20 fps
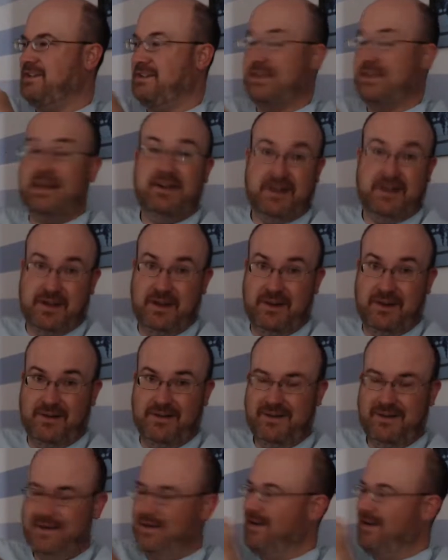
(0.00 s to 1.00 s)
So there you go.
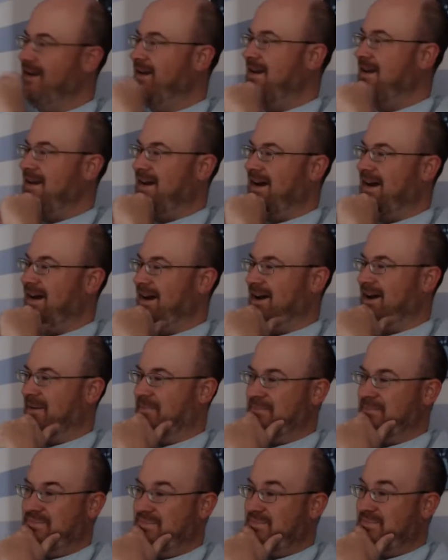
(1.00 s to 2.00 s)

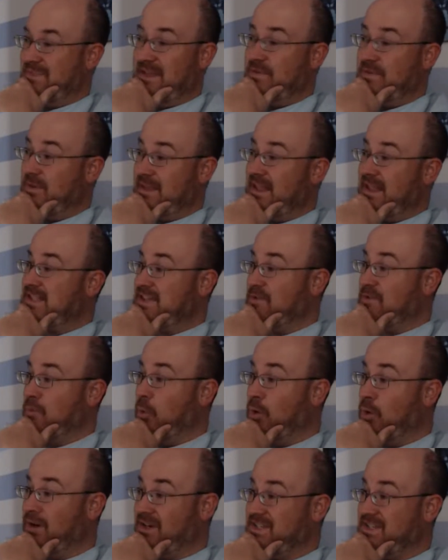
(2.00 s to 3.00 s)
Even that's even
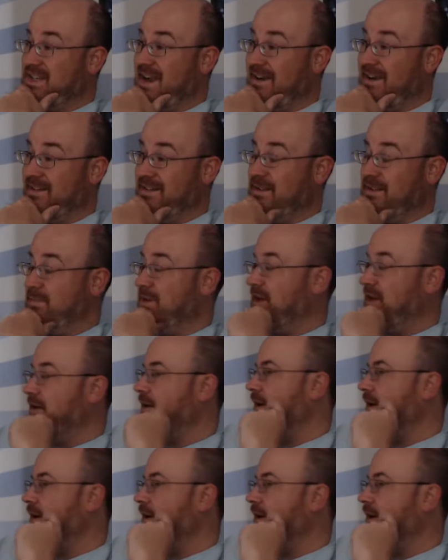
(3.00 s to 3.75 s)
more astounding to me.